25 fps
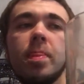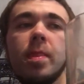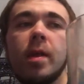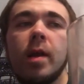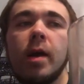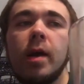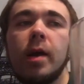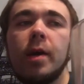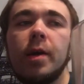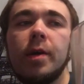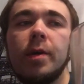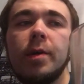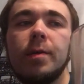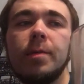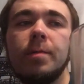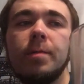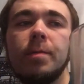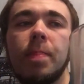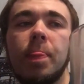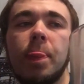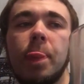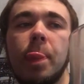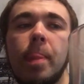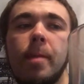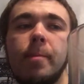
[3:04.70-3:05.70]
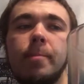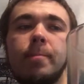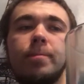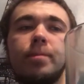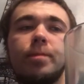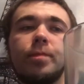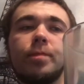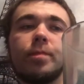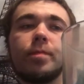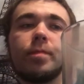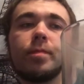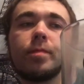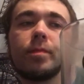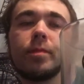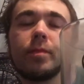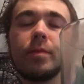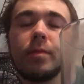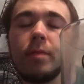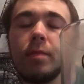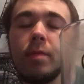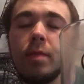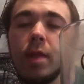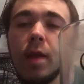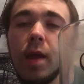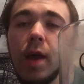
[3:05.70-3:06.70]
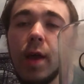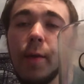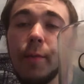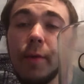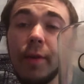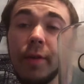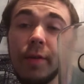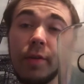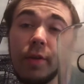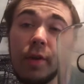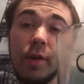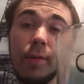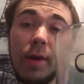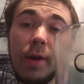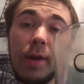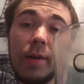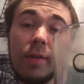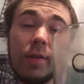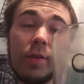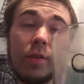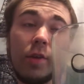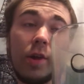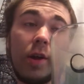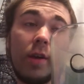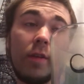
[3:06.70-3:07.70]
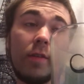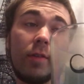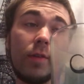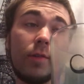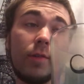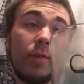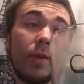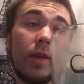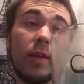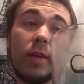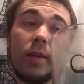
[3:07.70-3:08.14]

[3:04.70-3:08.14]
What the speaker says: I mean, it's good, but it's a shot itself.